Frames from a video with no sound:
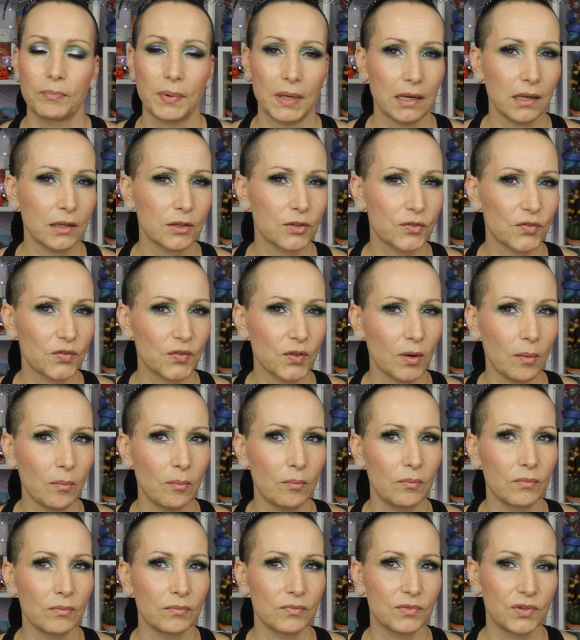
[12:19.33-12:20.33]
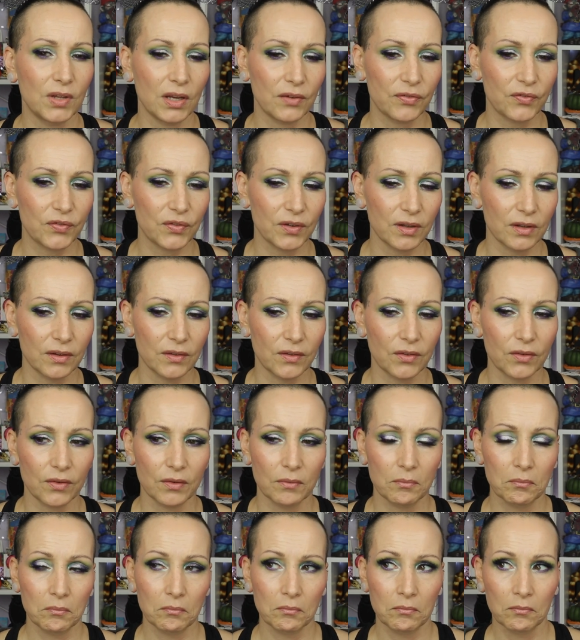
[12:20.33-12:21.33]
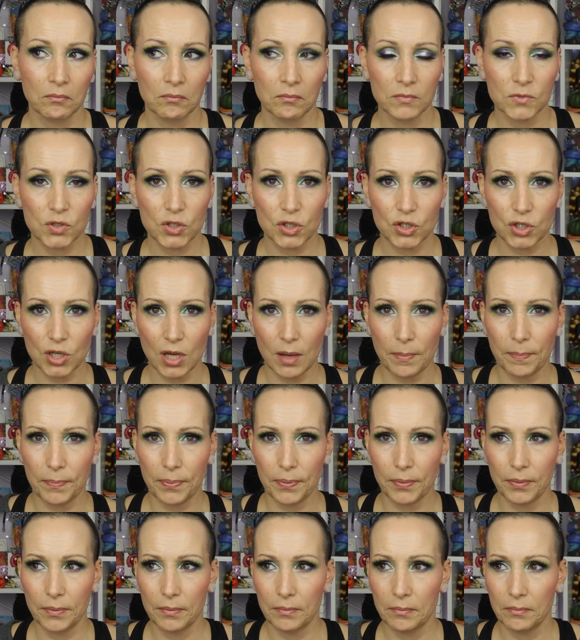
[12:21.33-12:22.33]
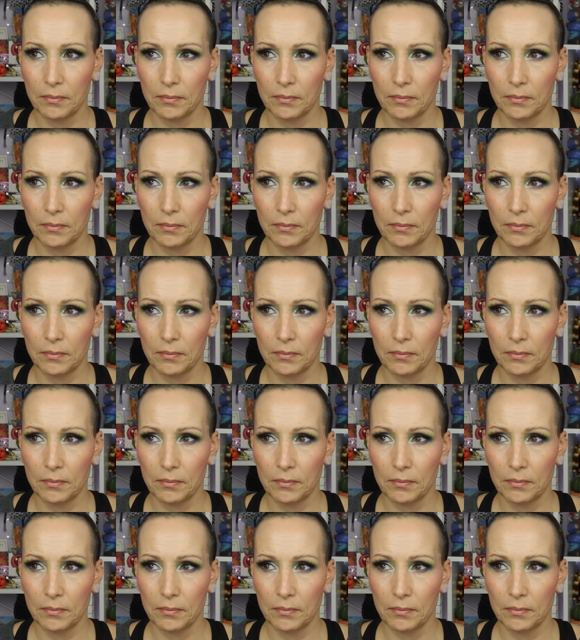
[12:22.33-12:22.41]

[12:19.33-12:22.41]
palettes from different sub